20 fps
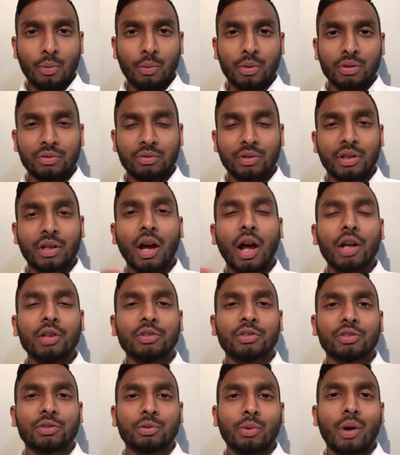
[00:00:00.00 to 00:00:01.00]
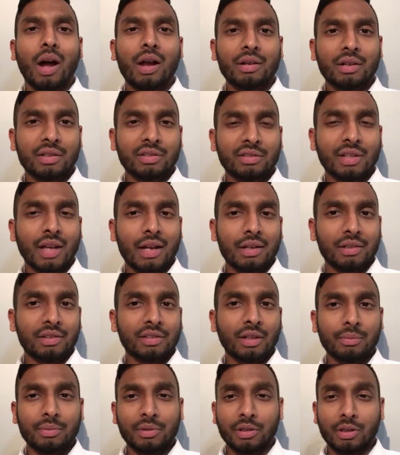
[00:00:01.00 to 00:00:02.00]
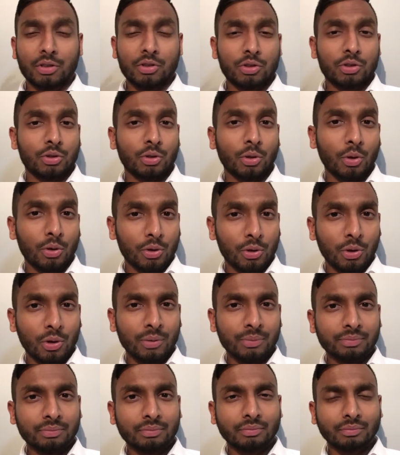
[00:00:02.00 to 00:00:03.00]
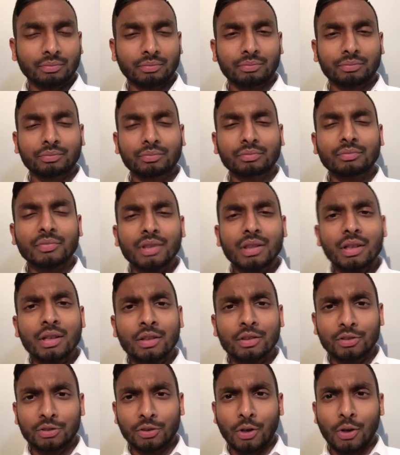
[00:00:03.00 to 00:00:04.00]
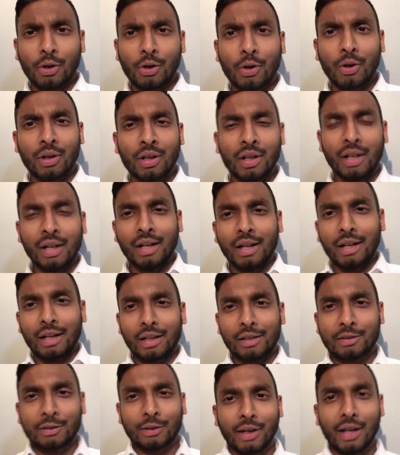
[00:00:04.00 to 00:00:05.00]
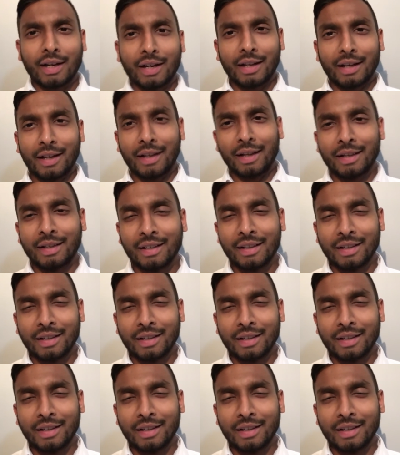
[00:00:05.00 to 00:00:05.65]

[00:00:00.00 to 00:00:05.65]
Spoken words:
with regards to understanding something that you don't know. So let's look at an